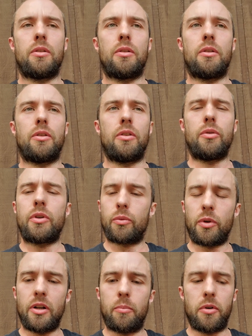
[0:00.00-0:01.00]
You can
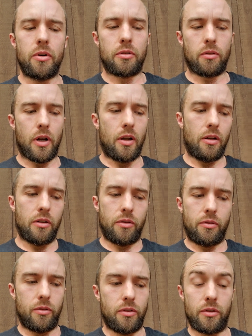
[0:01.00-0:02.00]
read a book, right, and you
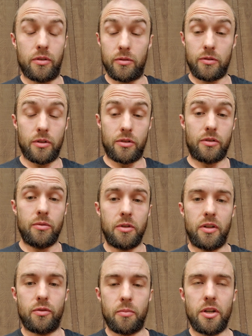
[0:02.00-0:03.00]
can consume the
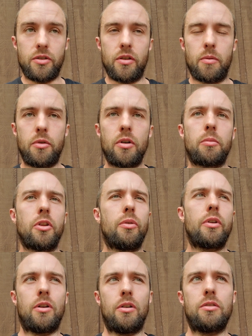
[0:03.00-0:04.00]
information in the book, but you
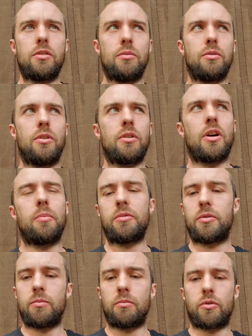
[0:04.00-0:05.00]
can also look up
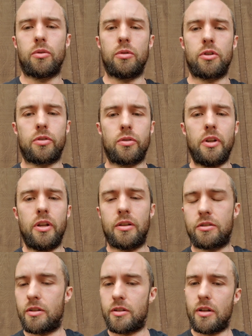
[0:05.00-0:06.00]
through a tree
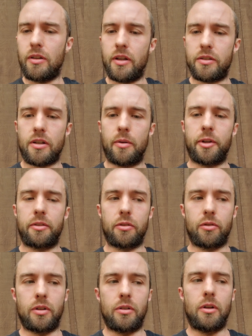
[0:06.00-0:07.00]
as the sunlight's coming
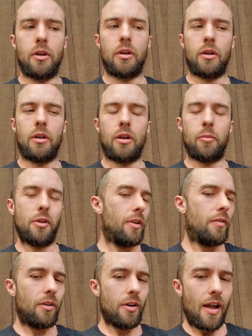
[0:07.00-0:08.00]
through it, and believe
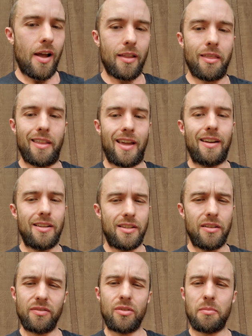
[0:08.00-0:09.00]
it or not, that is
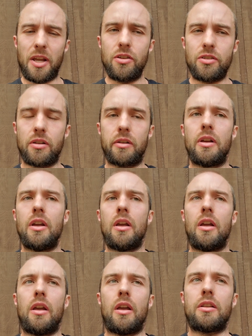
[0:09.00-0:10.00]
information.
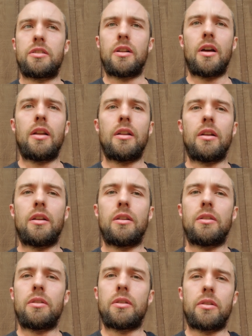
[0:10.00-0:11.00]
It's not
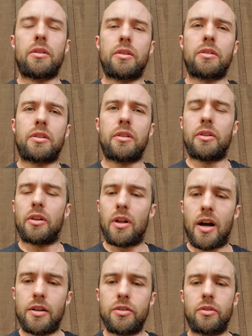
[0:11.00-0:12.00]
the
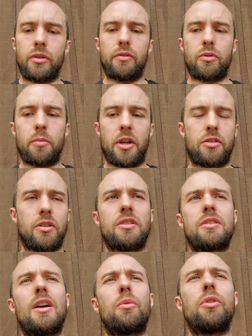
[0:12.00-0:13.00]
logical information.
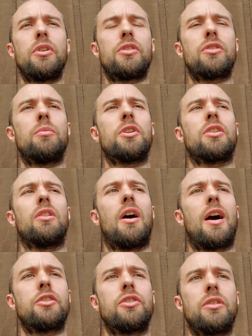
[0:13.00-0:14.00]
It's not really so much
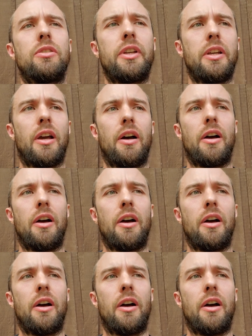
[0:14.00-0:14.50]
logically